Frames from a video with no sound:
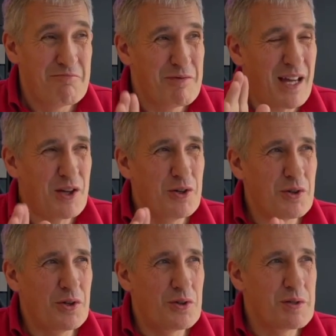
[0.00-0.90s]
that could
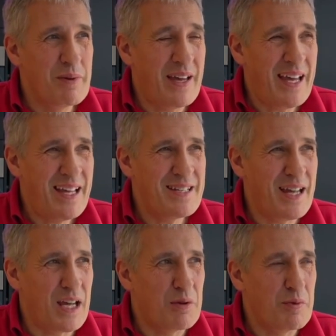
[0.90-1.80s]
cause a bit of
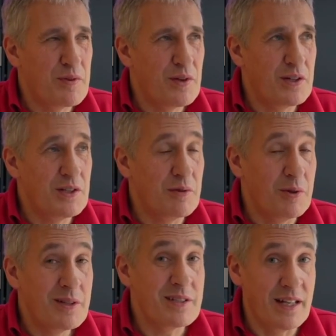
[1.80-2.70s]
headache with 32
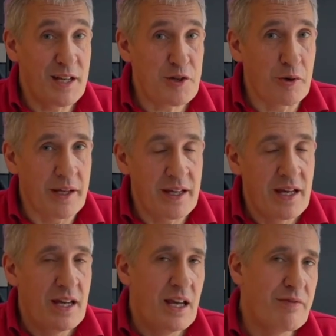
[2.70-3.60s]
units, literally,
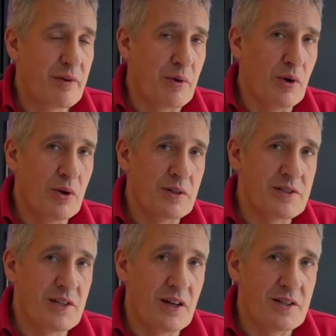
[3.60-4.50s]
if they're all to
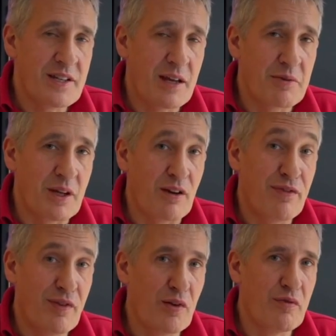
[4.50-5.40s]
start sounding at
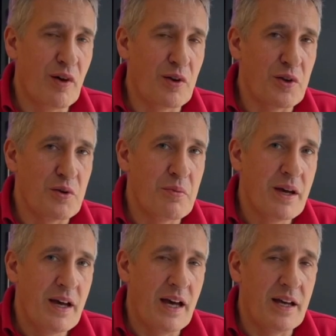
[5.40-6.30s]
full volume
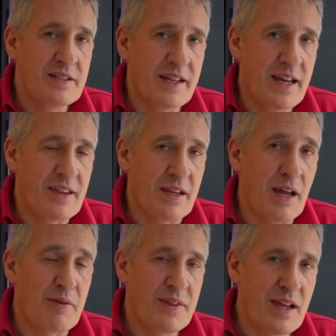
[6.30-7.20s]
uh, together.
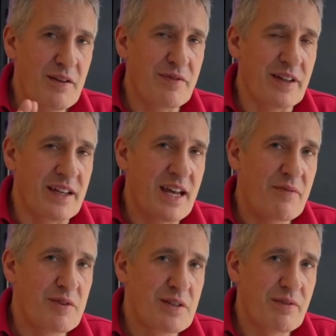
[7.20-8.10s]
Now, thankfully,
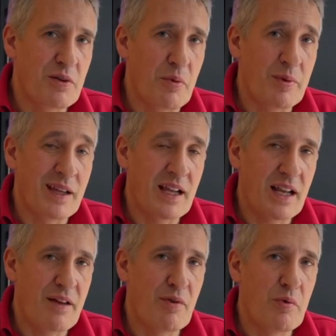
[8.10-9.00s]
Cavius have come up with a
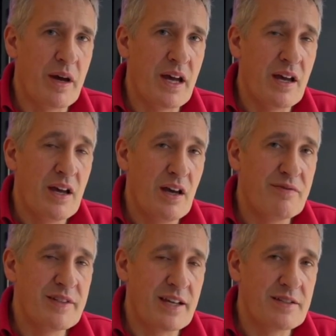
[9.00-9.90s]
clever way of
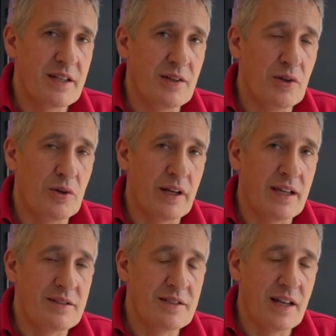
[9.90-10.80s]
testing the whole
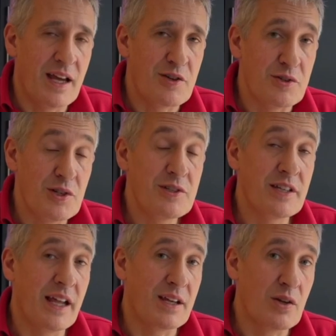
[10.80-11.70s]
installation. Just
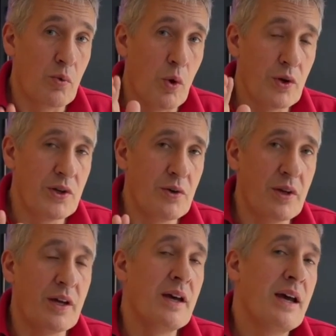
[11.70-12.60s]
select one
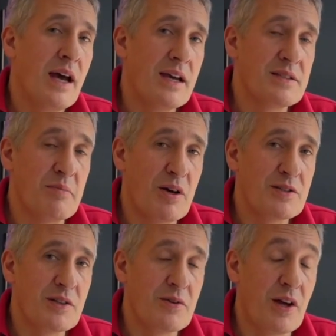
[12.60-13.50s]
unit as the
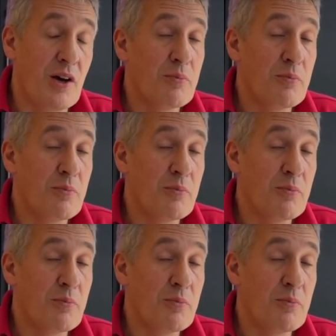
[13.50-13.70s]
master unit,